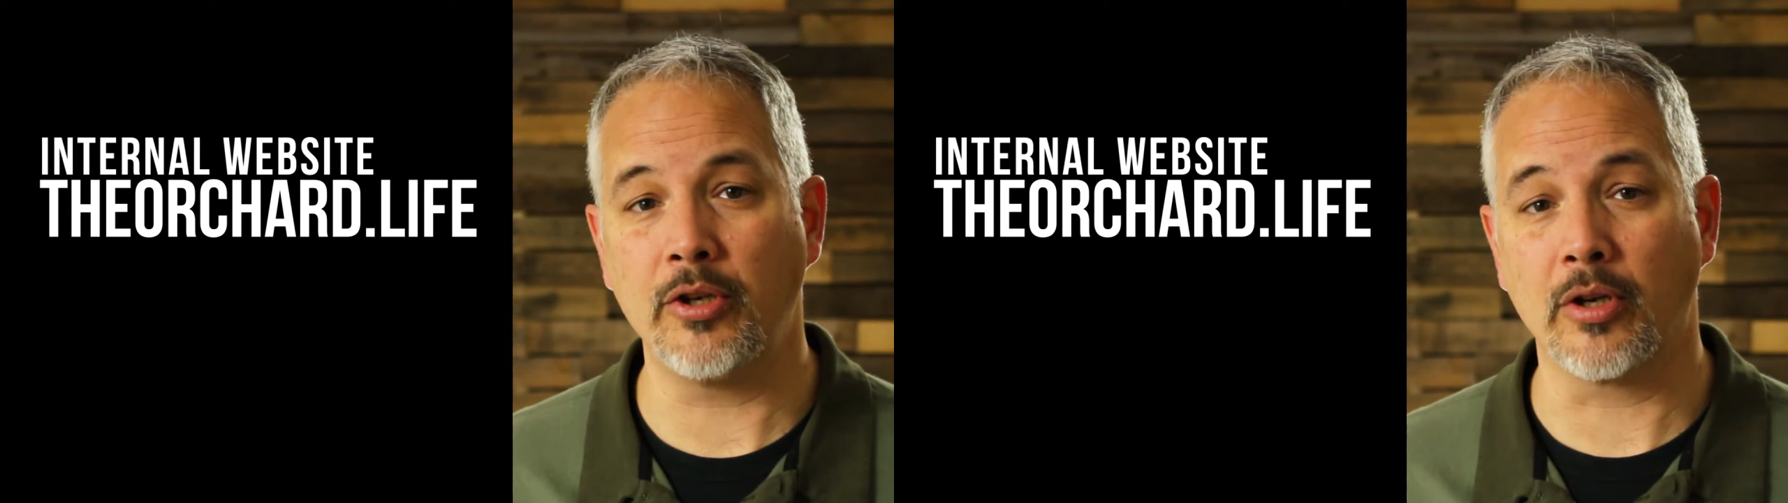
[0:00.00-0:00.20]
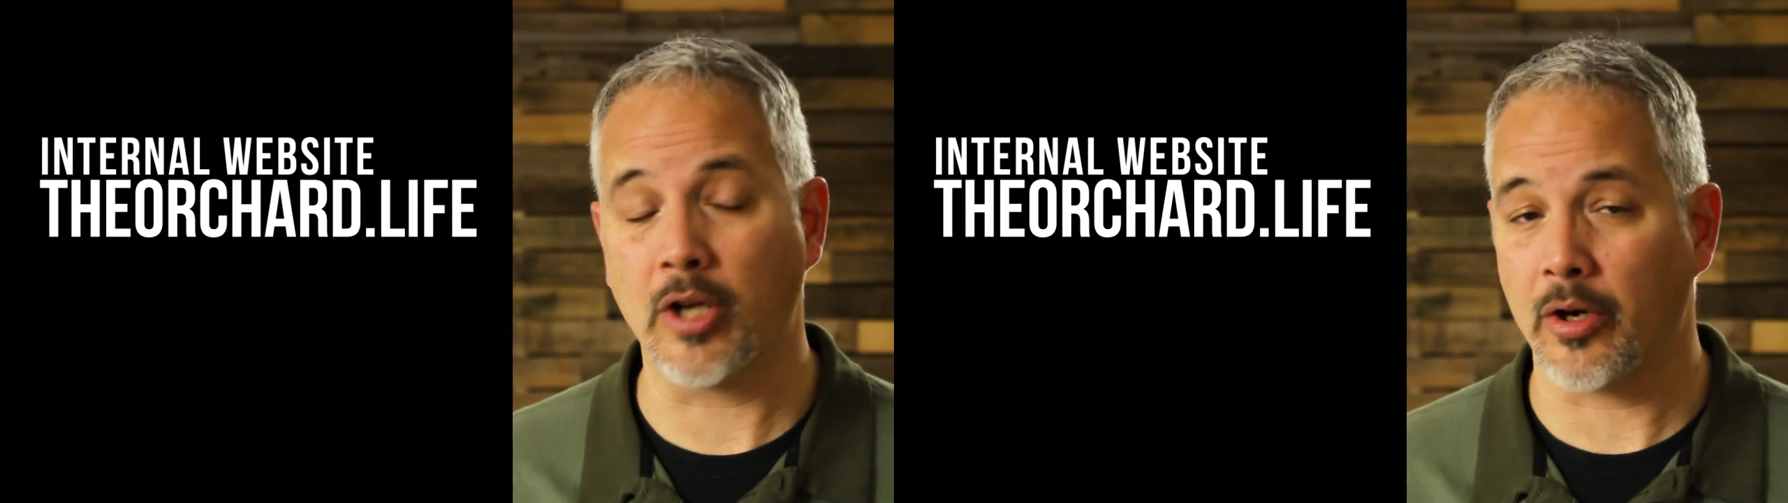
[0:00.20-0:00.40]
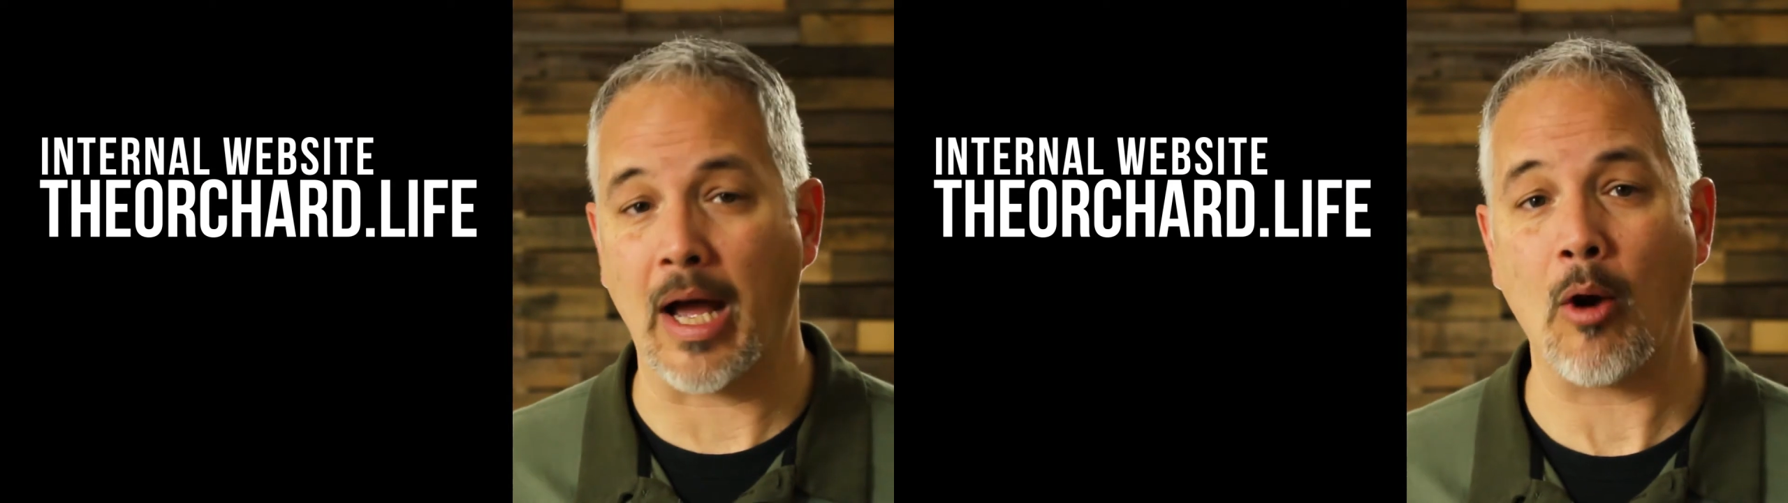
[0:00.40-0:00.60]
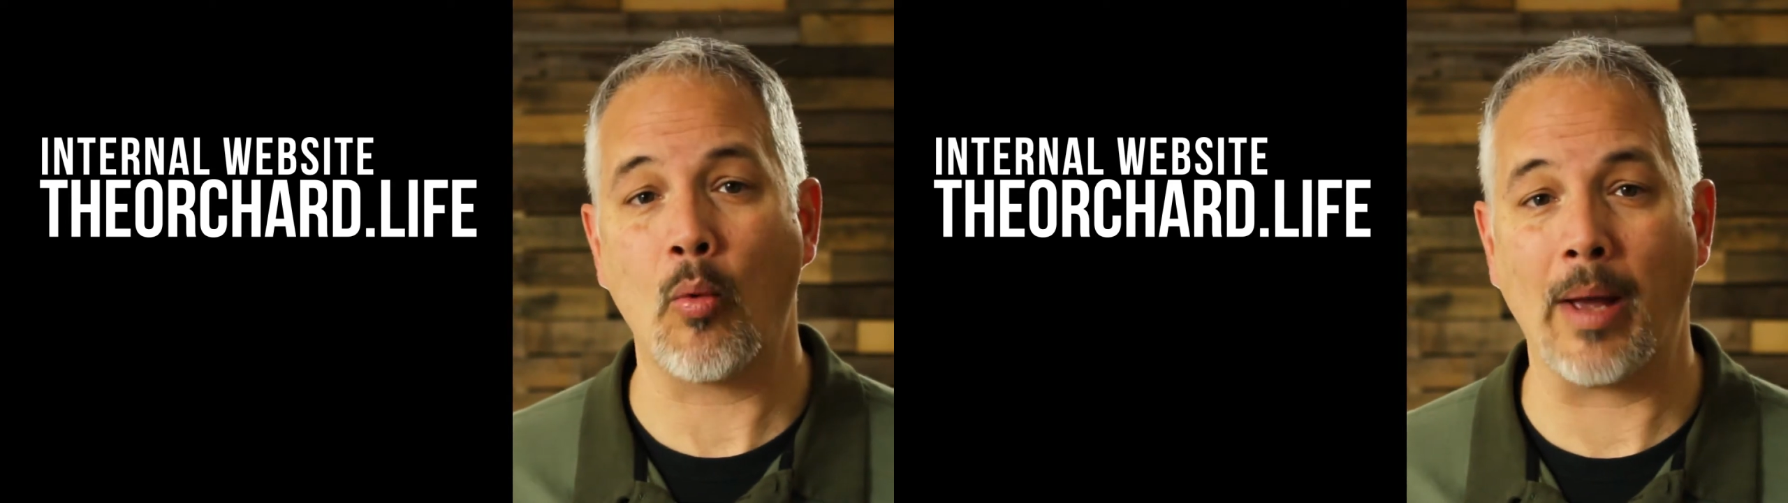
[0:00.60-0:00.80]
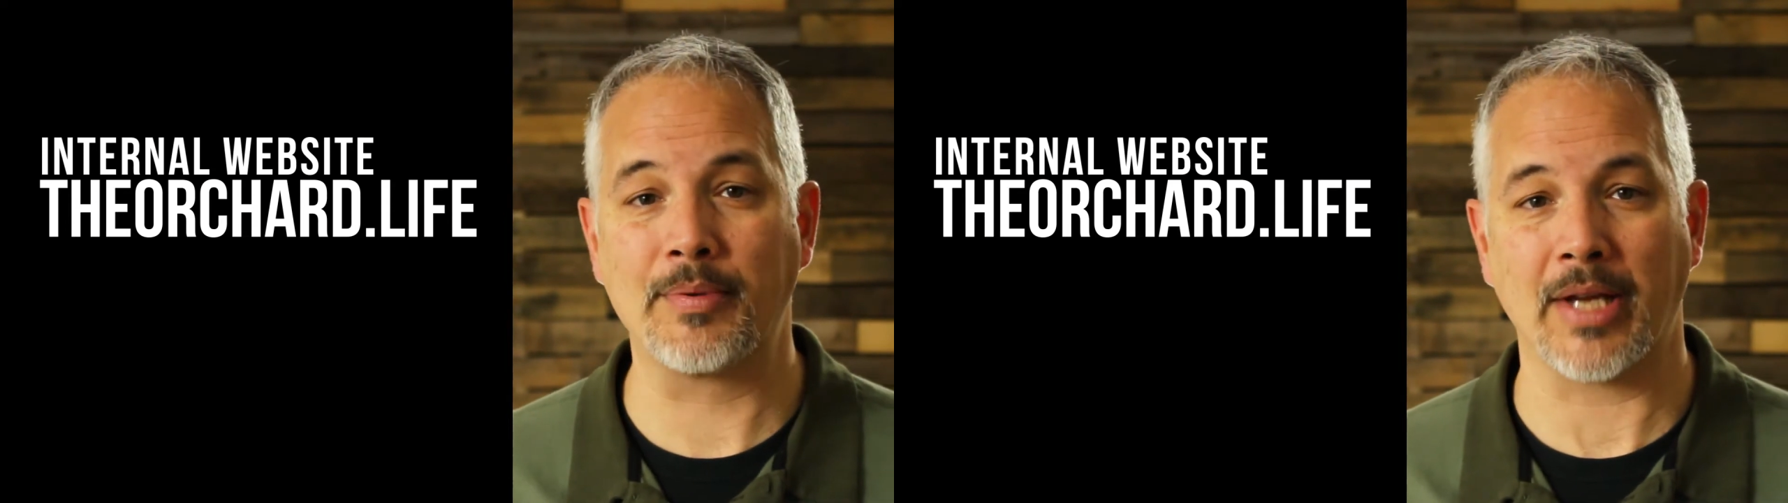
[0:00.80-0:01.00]
you to go to our
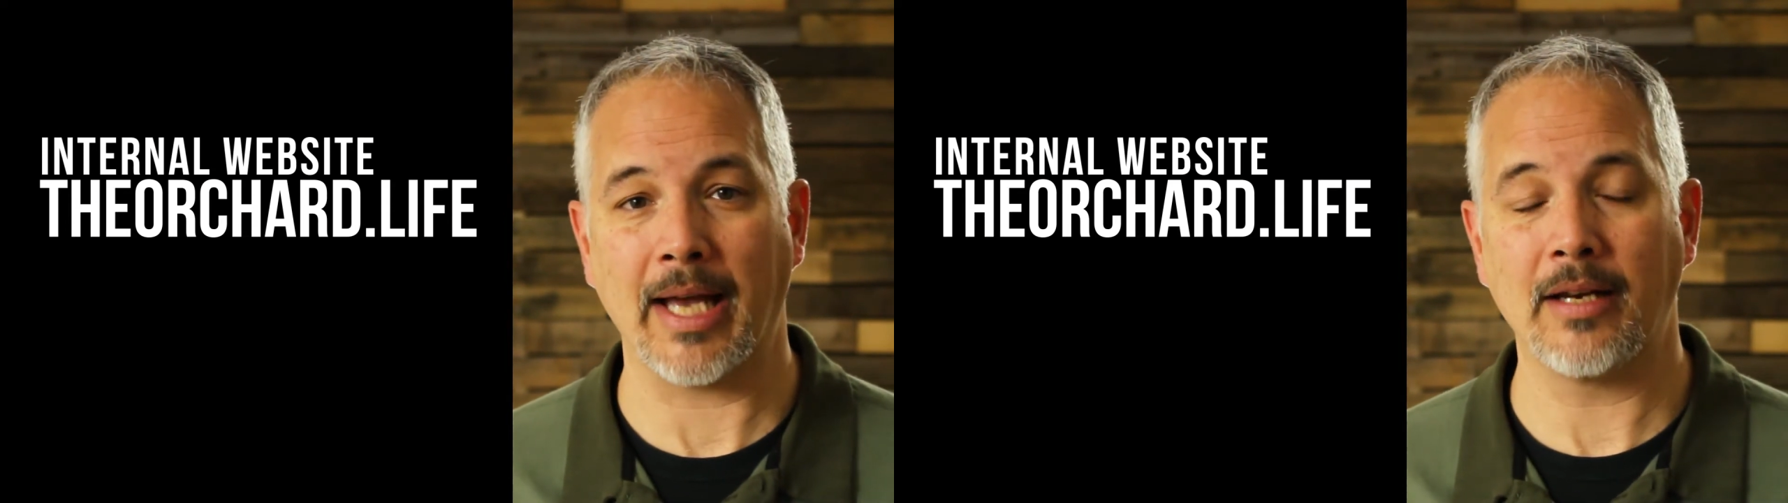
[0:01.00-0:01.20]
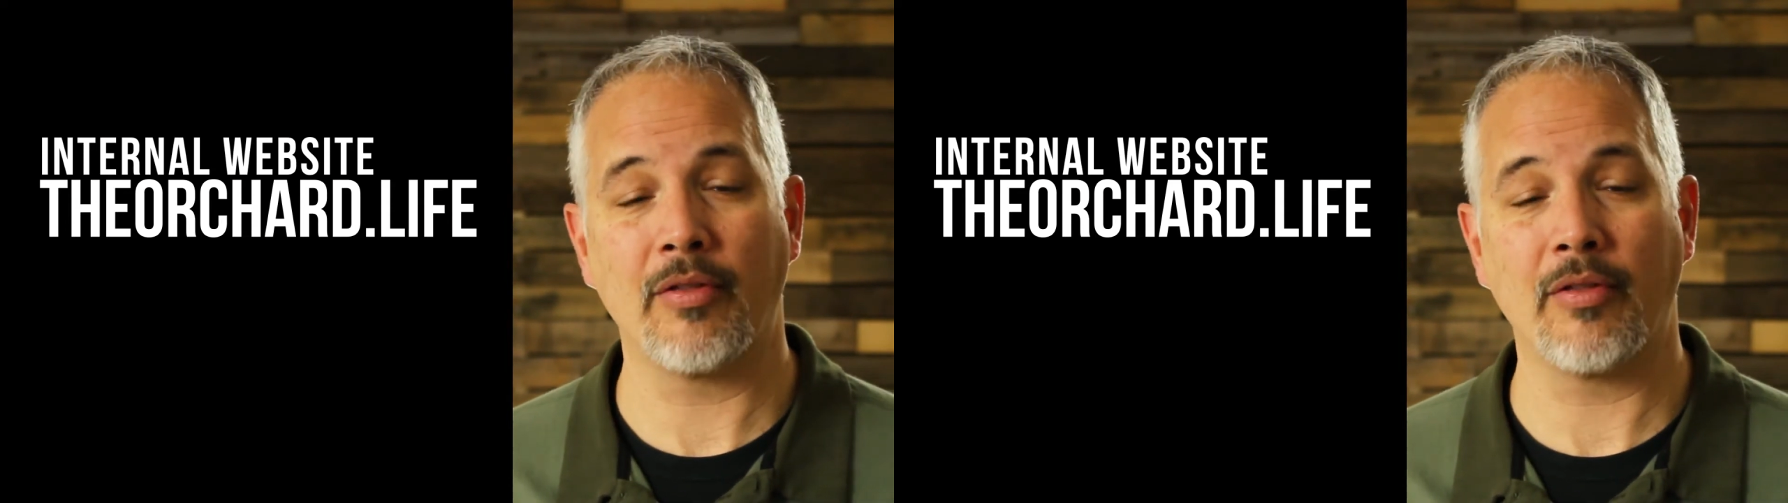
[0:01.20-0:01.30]
website,